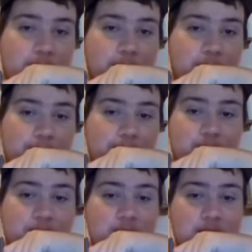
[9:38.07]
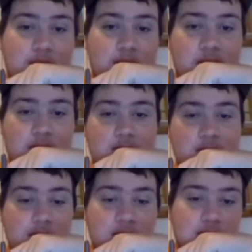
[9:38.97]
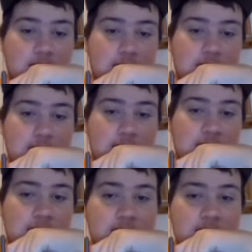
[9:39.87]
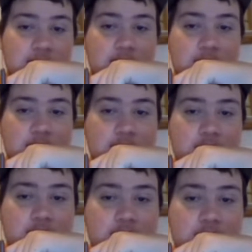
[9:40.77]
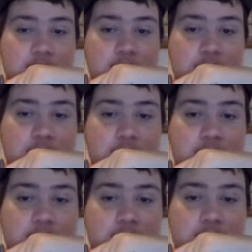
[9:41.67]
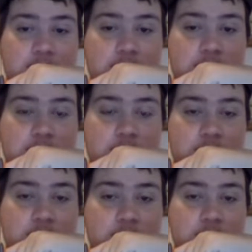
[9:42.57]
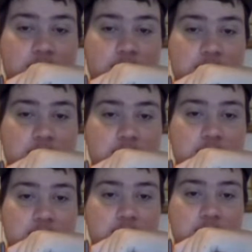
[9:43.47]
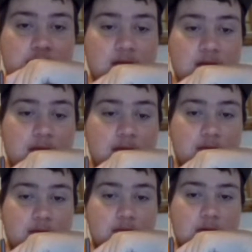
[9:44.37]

This person isn't speaking.